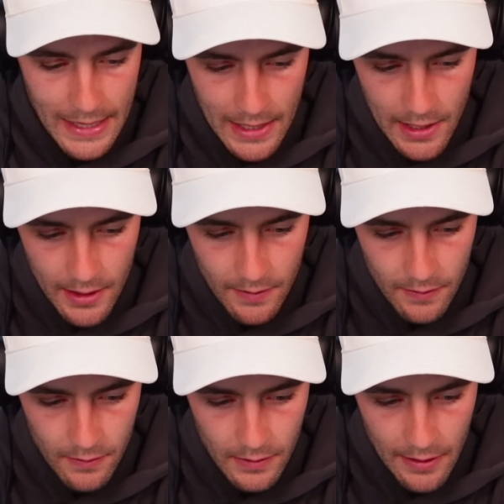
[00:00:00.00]
Nah,
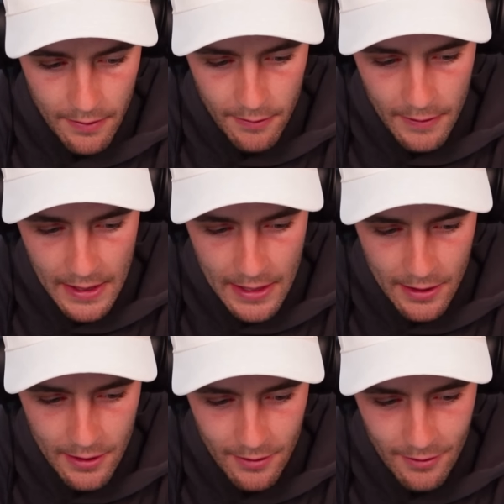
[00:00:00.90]
other
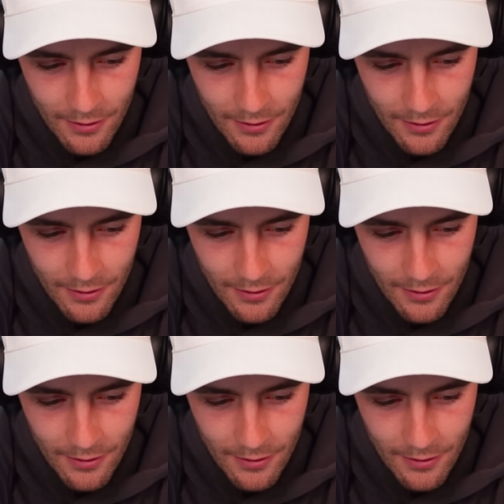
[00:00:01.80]
than